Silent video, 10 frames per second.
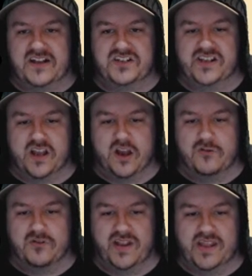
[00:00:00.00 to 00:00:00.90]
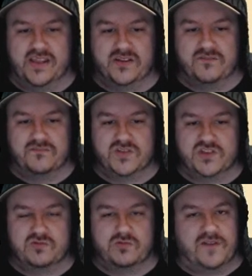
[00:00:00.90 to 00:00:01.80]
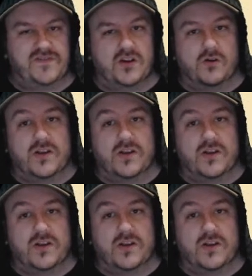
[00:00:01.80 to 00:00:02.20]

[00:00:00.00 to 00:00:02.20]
actually only swap if the